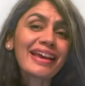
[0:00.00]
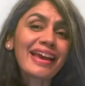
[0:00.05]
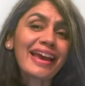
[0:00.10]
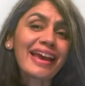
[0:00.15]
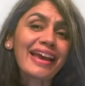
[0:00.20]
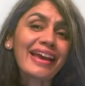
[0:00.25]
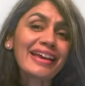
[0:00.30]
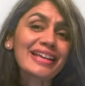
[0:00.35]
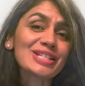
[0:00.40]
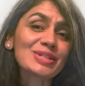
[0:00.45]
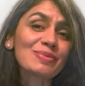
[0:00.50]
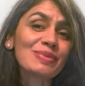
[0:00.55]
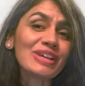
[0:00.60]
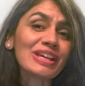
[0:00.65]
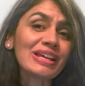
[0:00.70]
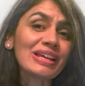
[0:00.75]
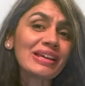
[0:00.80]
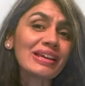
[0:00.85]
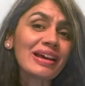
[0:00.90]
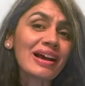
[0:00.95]
as
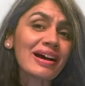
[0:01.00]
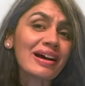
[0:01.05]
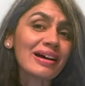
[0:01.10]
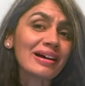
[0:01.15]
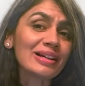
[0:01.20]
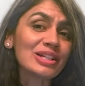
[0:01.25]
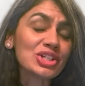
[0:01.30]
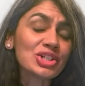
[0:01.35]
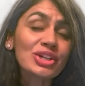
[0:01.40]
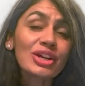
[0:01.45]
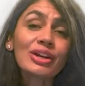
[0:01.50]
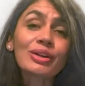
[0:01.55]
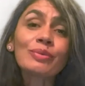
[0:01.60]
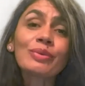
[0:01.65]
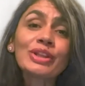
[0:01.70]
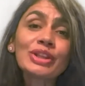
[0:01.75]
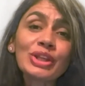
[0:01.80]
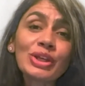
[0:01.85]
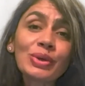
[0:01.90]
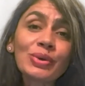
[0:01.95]
we share
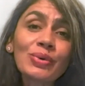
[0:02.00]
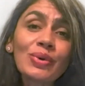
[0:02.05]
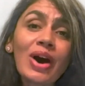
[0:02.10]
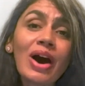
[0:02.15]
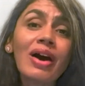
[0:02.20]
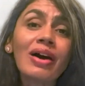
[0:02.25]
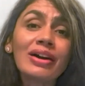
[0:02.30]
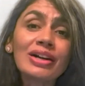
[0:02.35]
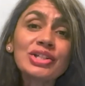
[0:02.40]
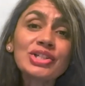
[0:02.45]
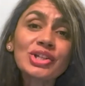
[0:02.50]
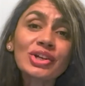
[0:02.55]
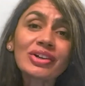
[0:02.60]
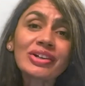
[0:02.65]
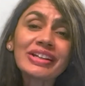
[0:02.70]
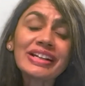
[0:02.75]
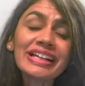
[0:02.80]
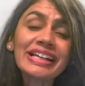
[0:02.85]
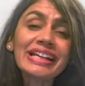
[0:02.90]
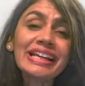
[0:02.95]
with you our
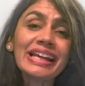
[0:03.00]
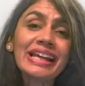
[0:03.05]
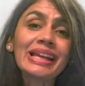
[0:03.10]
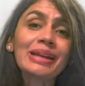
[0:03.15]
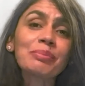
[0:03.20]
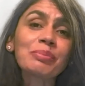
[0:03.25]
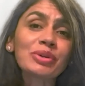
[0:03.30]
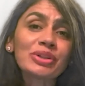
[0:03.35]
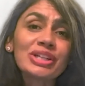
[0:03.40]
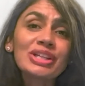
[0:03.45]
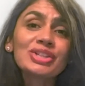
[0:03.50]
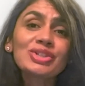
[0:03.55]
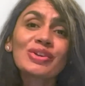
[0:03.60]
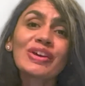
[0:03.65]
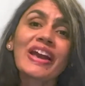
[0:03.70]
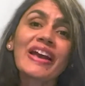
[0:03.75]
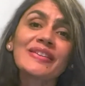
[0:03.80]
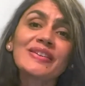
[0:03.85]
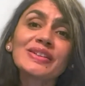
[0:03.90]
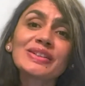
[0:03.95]
journey in putting
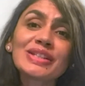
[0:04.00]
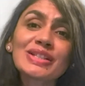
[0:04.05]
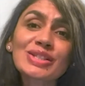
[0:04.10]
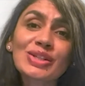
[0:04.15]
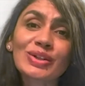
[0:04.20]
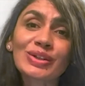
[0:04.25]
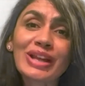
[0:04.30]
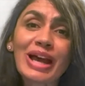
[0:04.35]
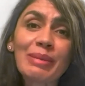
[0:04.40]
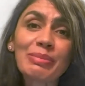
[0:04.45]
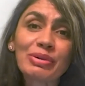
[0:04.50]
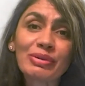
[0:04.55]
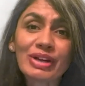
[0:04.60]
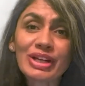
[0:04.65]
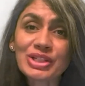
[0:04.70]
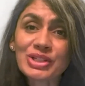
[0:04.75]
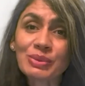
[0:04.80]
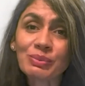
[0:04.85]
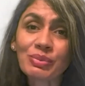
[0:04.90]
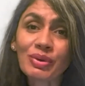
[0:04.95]
together these
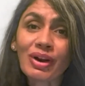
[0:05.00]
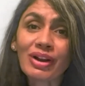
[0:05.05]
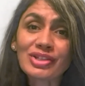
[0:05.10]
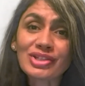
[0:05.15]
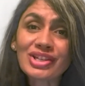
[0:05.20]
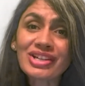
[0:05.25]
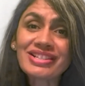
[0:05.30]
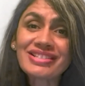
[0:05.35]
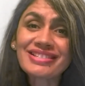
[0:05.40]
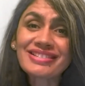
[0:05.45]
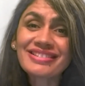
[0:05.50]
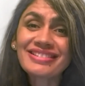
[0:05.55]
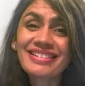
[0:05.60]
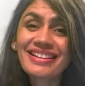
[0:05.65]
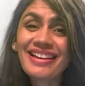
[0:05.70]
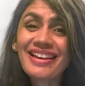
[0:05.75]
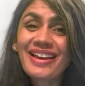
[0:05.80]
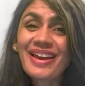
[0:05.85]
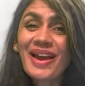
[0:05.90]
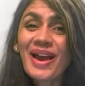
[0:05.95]
collaboration projects.
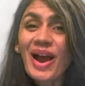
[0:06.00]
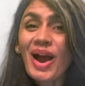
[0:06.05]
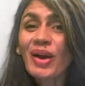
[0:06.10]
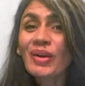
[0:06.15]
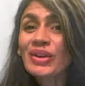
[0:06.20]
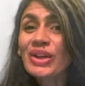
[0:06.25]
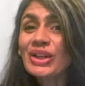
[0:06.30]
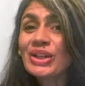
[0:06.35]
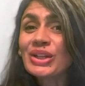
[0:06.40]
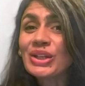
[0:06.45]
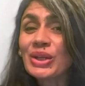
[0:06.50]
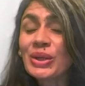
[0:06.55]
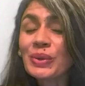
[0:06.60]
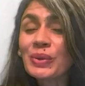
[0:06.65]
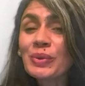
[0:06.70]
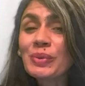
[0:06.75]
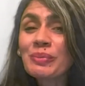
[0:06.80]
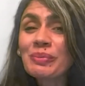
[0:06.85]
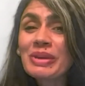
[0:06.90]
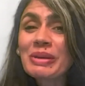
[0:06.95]
How can
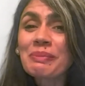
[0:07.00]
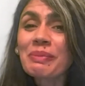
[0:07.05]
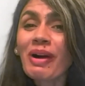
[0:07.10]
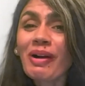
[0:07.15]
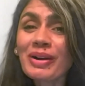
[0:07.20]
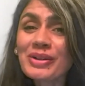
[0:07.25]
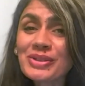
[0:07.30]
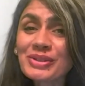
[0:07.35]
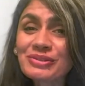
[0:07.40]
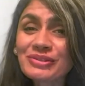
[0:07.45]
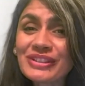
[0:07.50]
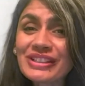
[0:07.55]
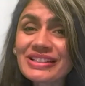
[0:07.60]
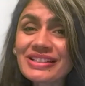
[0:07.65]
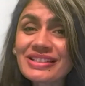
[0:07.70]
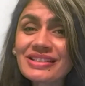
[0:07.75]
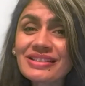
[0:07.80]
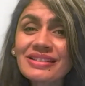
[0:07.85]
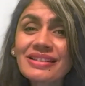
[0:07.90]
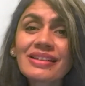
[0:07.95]
you be part of
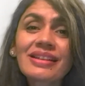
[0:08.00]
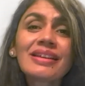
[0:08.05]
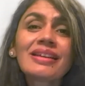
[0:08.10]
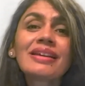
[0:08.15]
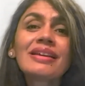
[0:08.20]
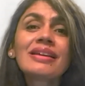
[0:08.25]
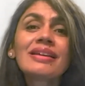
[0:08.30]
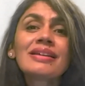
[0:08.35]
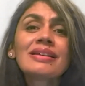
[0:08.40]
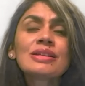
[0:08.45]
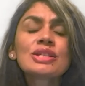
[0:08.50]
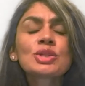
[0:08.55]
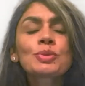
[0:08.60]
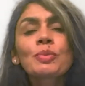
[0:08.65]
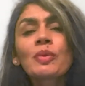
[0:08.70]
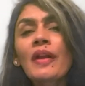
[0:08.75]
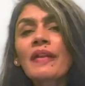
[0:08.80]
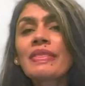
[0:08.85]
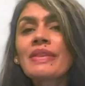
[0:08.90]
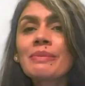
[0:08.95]
it?
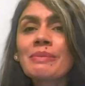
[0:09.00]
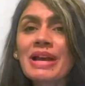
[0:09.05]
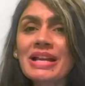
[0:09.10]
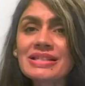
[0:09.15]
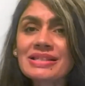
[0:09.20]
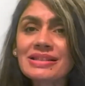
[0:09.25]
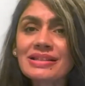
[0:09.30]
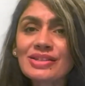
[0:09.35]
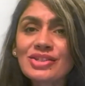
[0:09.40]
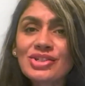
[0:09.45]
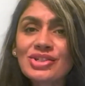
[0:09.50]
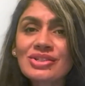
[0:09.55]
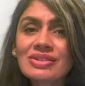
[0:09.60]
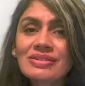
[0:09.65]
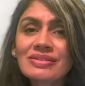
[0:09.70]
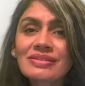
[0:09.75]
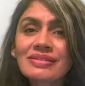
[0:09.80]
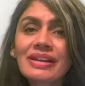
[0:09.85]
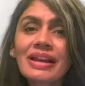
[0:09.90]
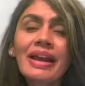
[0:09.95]
Spread the message.
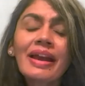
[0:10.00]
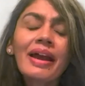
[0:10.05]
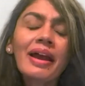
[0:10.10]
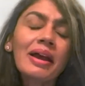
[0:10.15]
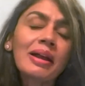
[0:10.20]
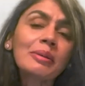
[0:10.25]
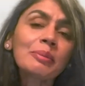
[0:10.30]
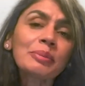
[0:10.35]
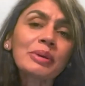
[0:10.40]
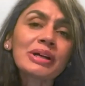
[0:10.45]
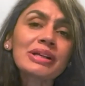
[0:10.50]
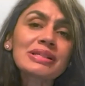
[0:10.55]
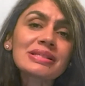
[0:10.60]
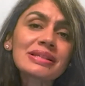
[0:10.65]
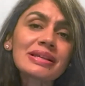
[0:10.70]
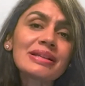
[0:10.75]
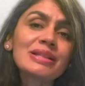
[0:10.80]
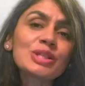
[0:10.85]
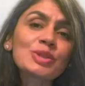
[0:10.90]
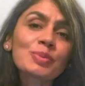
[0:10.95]
Help us
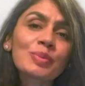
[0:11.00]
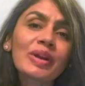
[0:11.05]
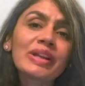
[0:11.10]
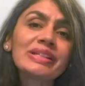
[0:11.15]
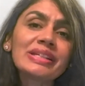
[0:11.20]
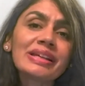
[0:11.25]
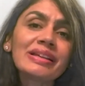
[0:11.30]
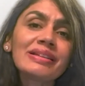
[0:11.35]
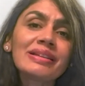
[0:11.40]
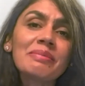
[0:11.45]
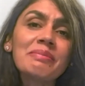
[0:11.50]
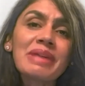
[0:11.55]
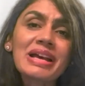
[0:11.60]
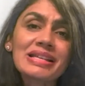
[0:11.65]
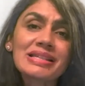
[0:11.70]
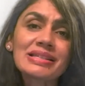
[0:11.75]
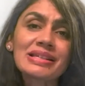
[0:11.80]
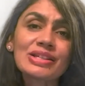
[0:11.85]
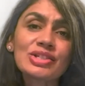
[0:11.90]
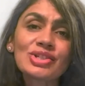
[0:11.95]
in spreading the
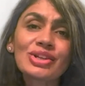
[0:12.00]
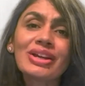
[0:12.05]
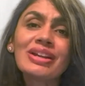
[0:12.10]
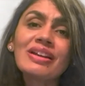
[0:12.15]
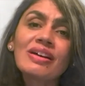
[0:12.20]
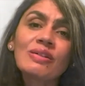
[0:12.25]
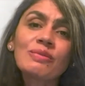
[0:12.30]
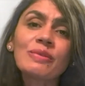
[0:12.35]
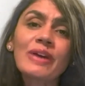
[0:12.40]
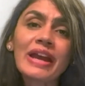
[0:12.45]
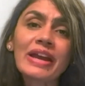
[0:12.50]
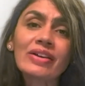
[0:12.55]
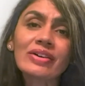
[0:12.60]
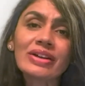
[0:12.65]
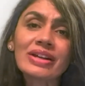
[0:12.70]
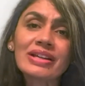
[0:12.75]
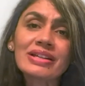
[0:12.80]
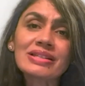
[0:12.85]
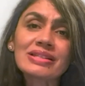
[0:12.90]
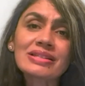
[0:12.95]
message and
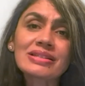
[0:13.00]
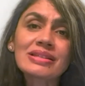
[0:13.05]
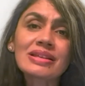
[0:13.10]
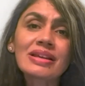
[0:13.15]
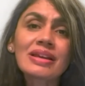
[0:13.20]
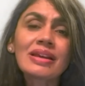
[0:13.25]
awareness